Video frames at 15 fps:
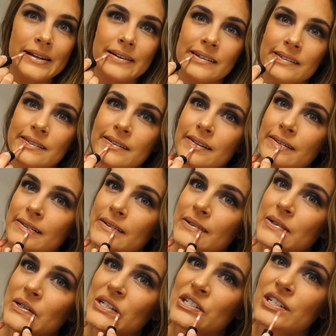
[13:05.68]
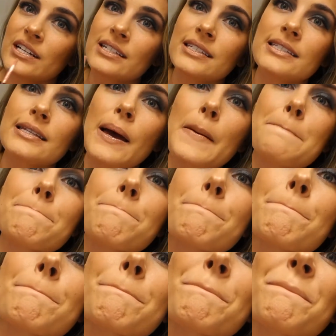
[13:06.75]
just totally gorgeous.
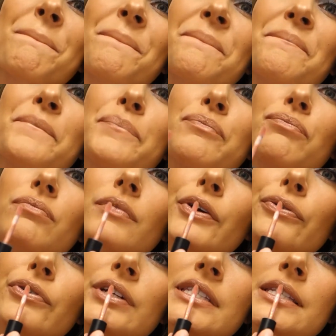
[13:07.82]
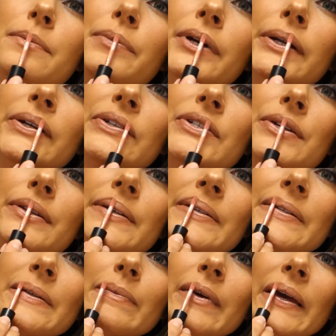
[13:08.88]
My friend Sabrina showed this
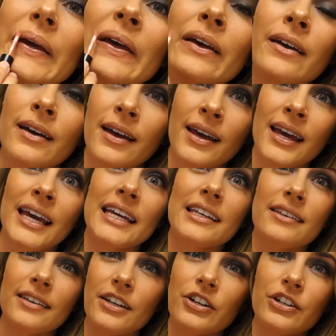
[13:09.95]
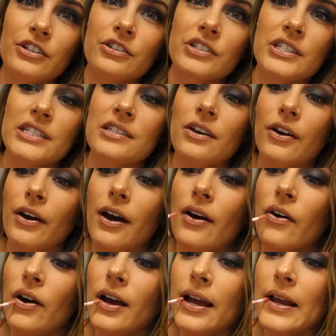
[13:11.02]
to me years
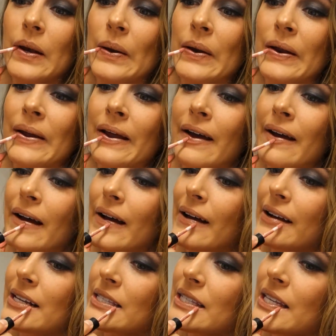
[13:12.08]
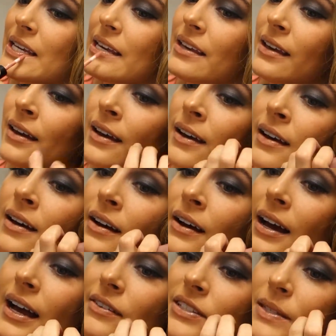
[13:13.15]
ago, and honestly,
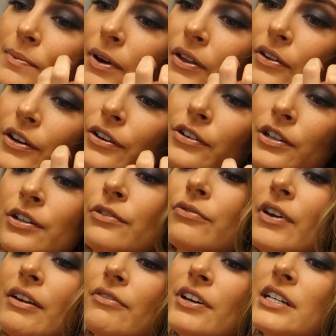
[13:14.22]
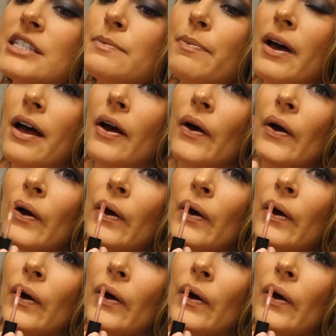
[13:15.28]
I have some other, favorites, but